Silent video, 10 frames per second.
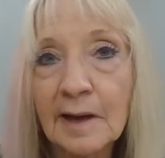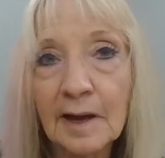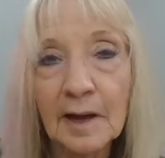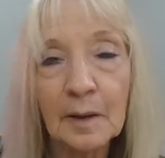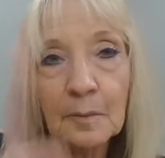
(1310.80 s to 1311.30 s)

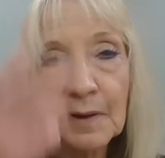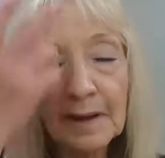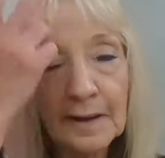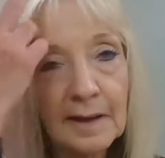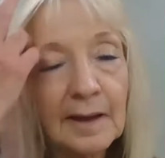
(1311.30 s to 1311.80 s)

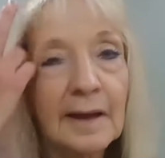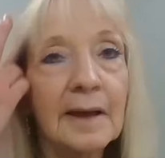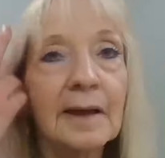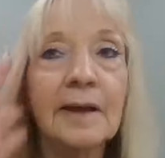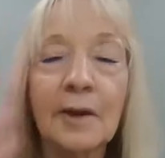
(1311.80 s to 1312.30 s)
We,
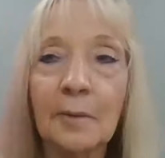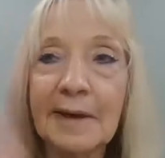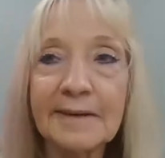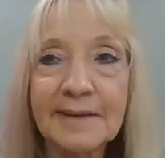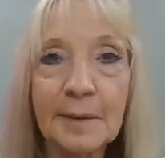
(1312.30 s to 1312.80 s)

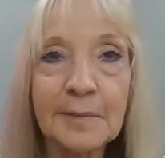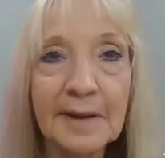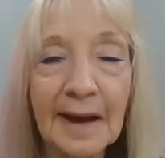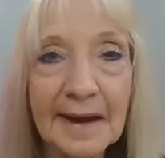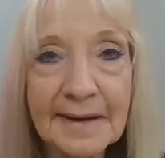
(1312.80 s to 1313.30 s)
accept
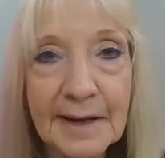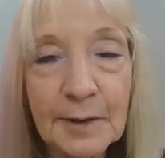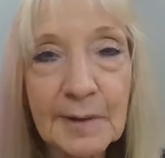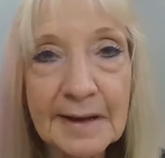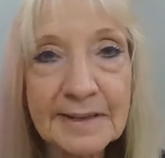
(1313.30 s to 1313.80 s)
an ID,
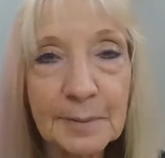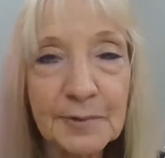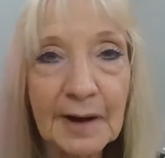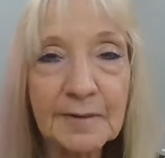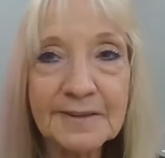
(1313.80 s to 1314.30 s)
we accept
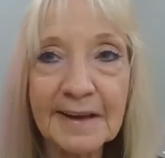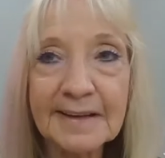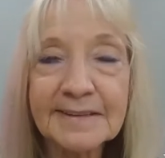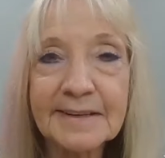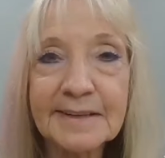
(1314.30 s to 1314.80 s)
driver's
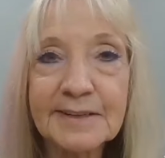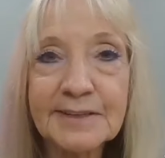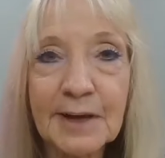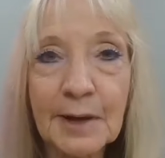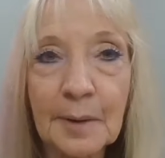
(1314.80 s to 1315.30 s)
license.